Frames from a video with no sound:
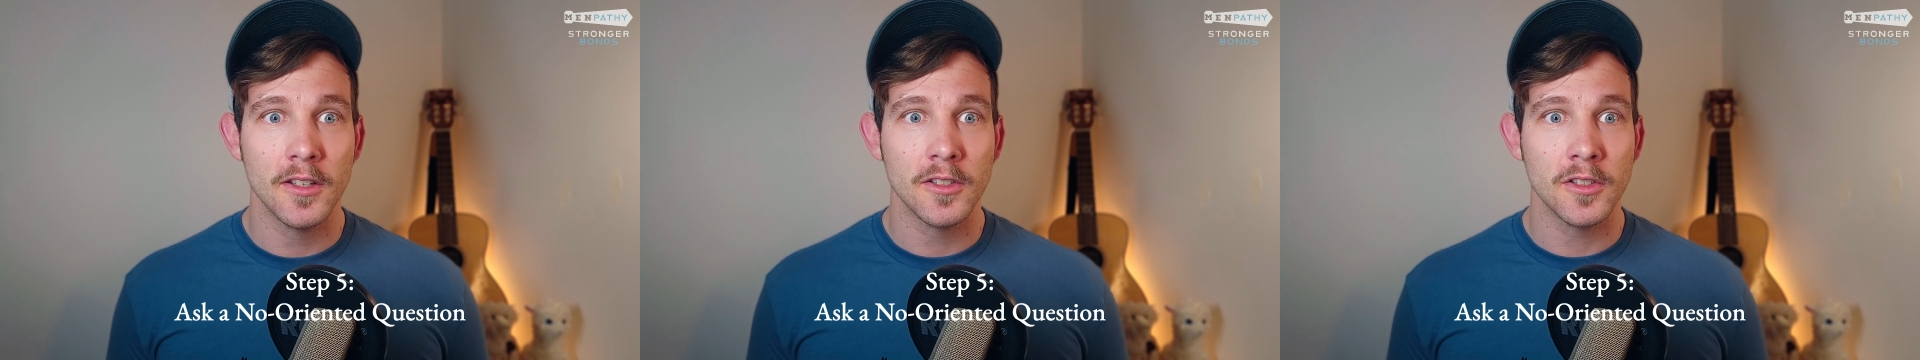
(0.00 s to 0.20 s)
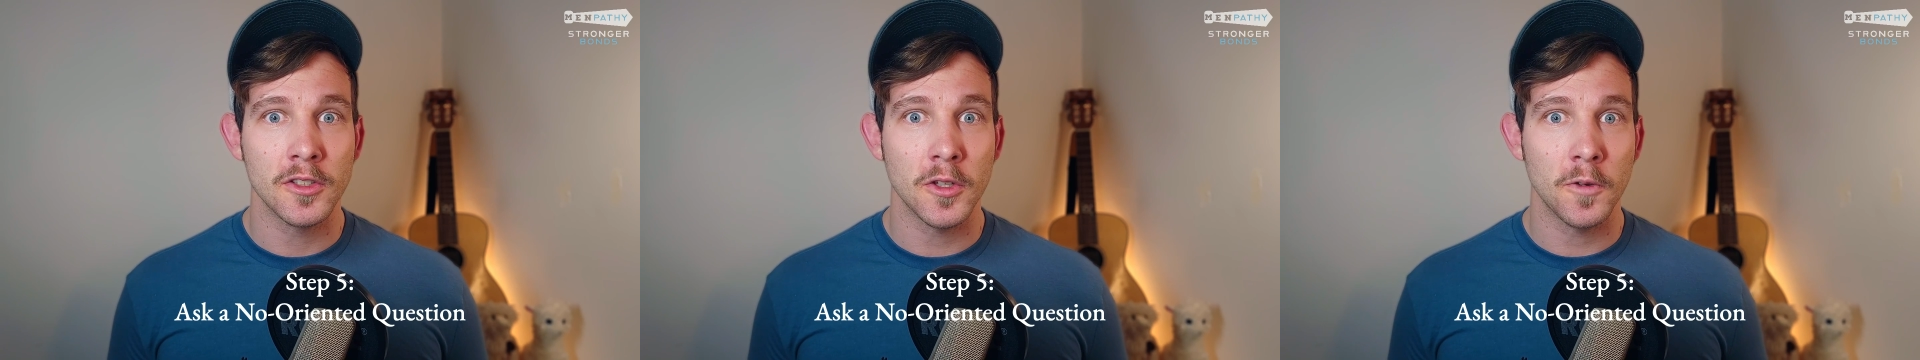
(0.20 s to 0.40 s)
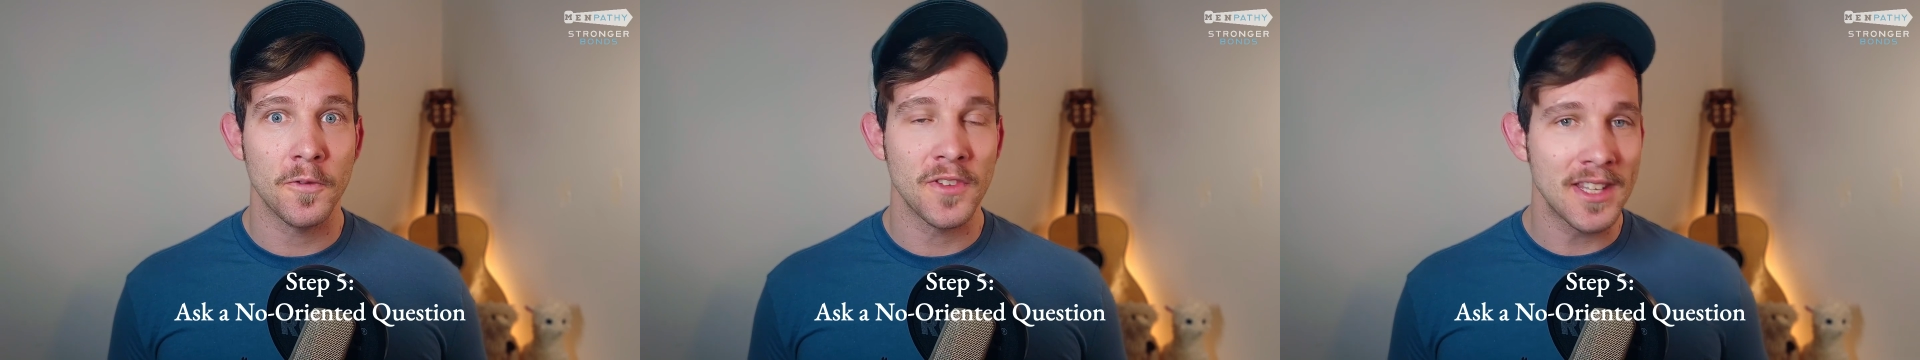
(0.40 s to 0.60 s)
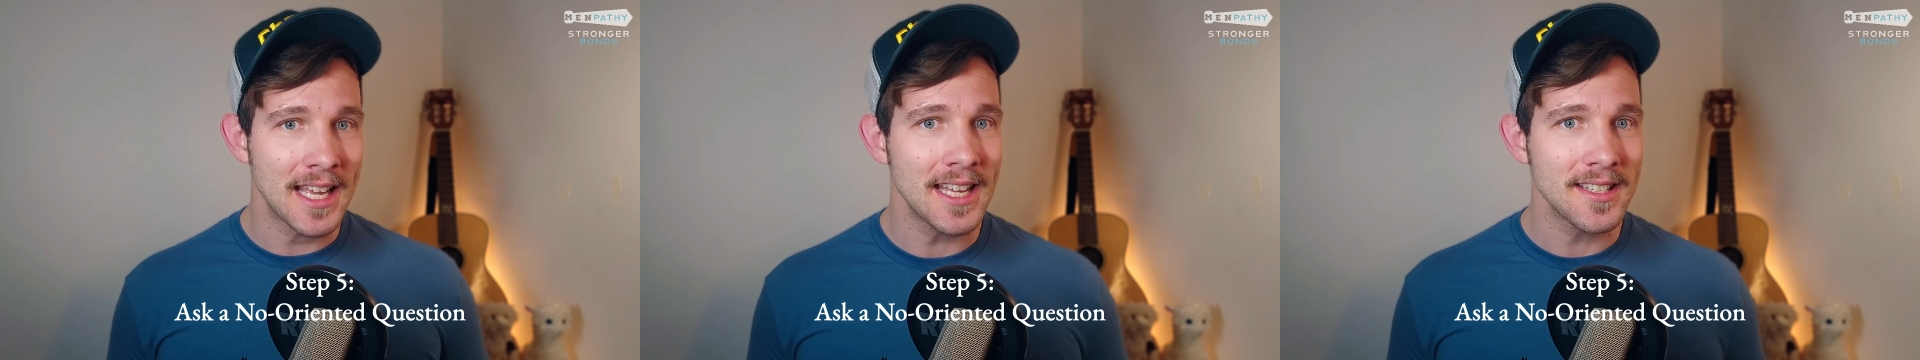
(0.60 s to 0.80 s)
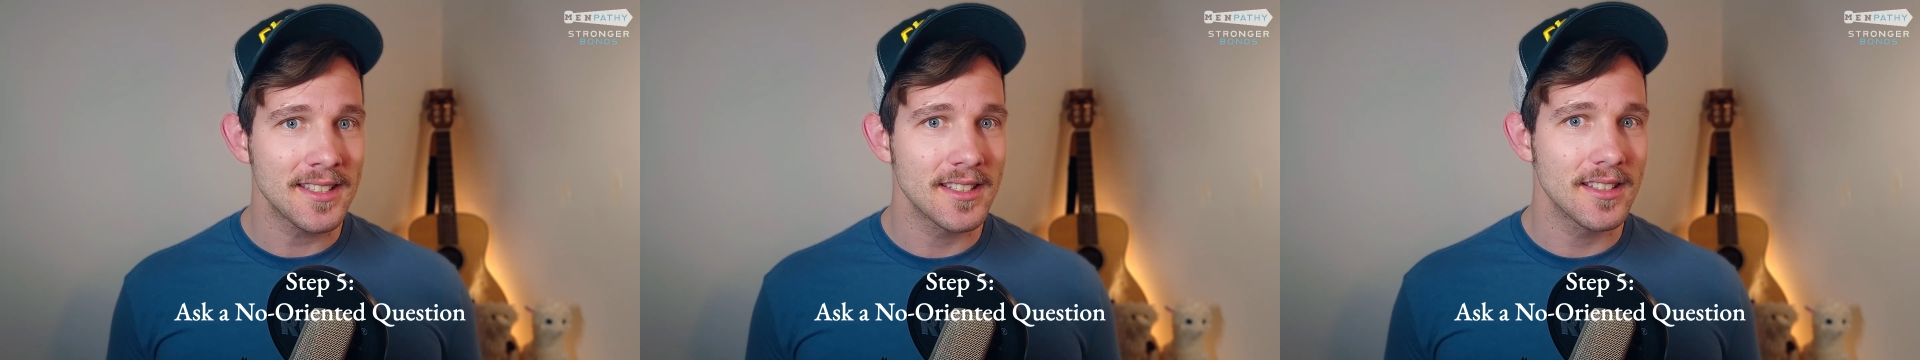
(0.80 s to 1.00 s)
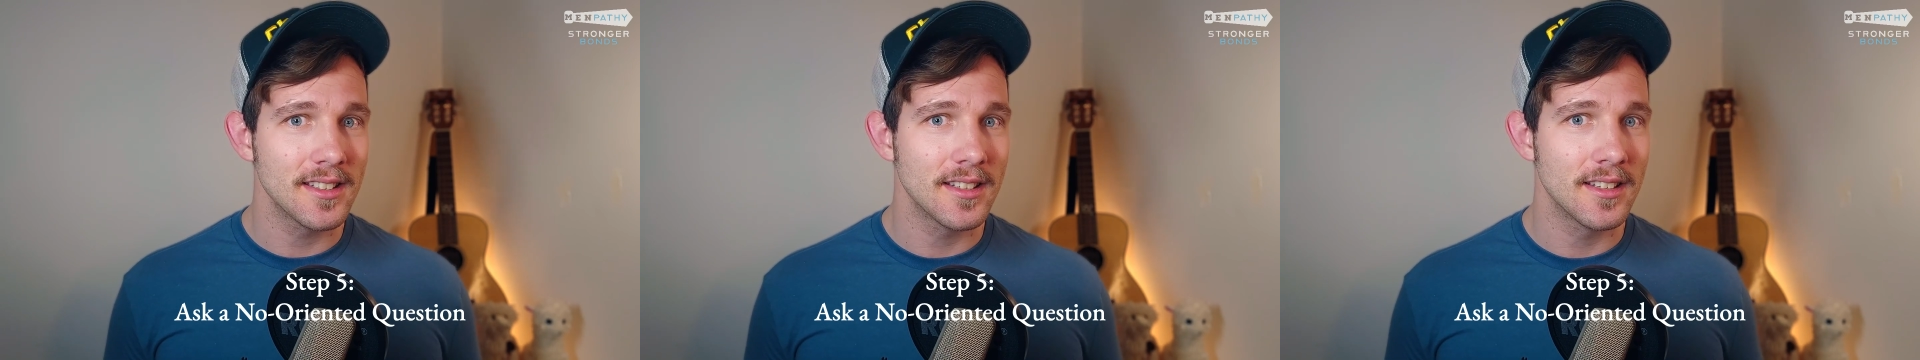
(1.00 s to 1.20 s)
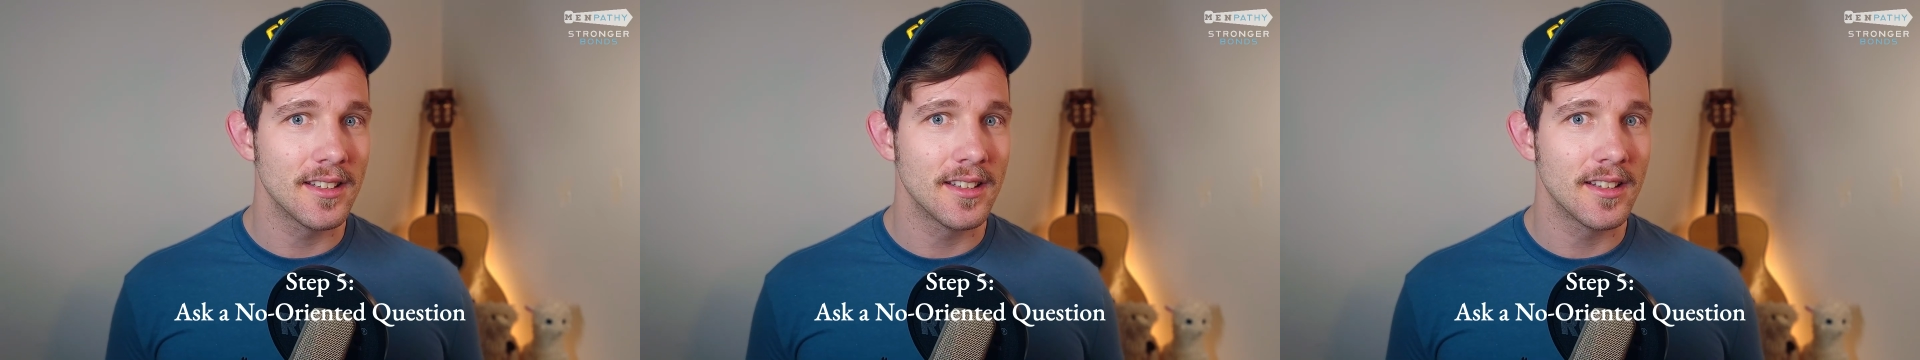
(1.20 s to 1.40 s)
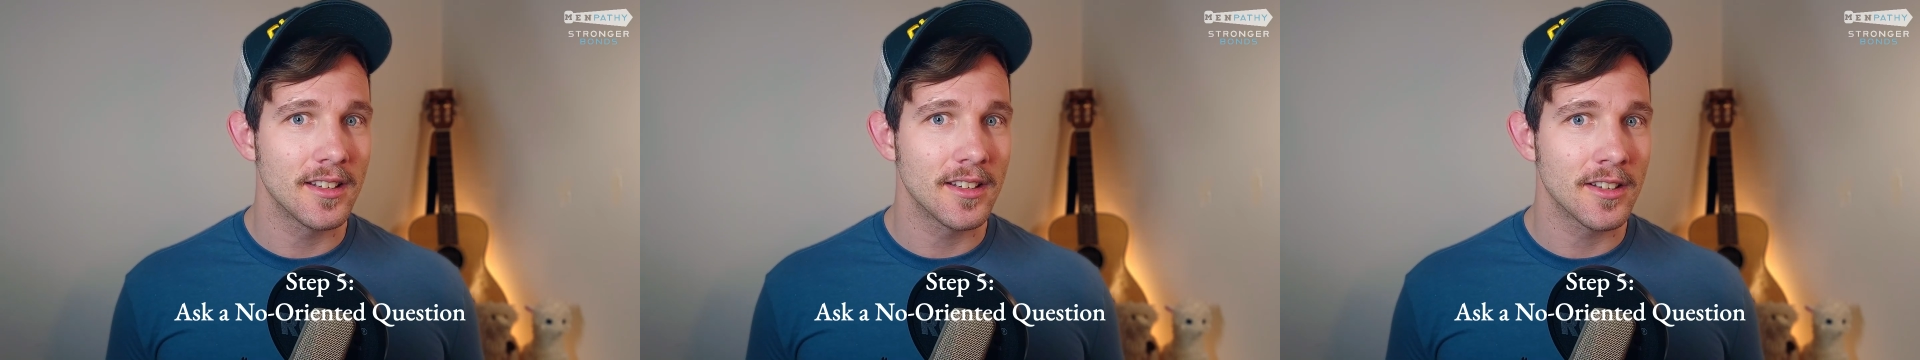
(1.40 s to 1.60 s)
So if yes
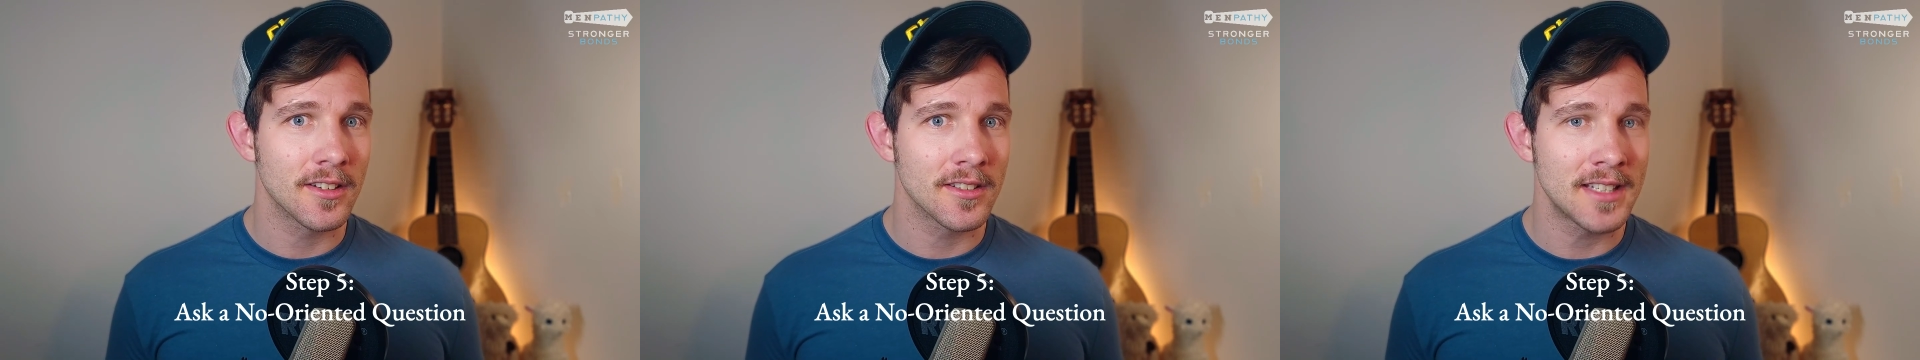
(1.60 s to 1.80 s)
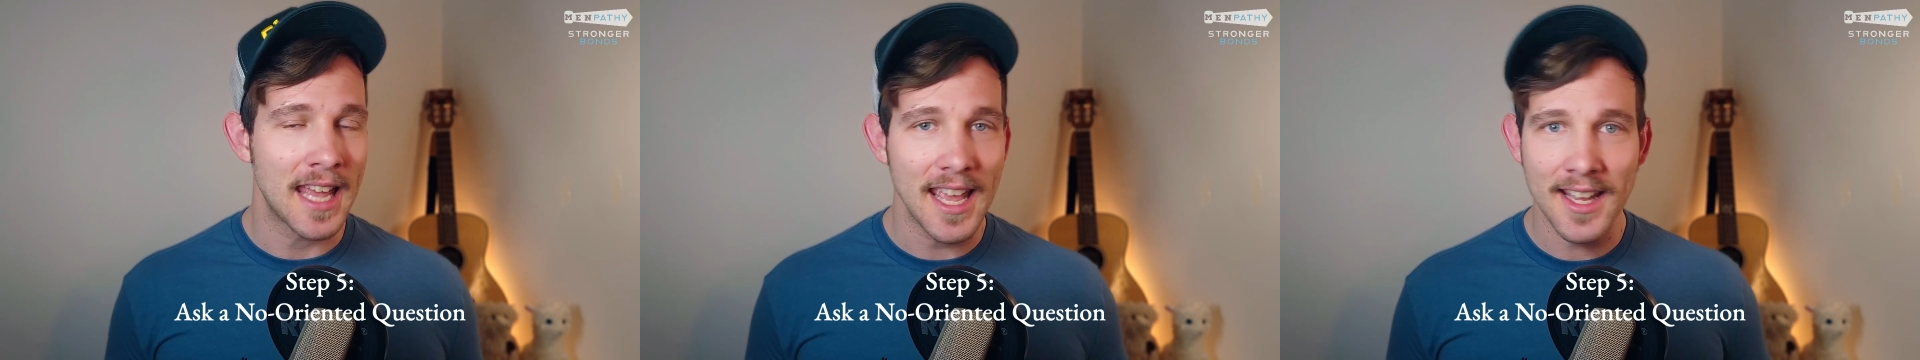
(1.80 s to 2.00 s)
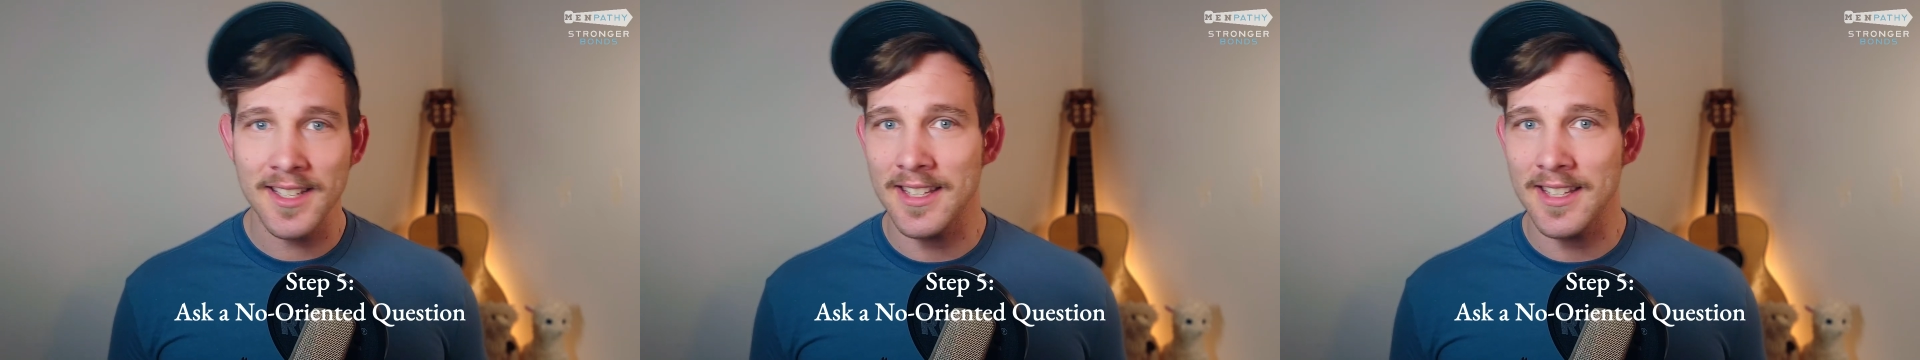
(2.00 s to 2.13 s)
takes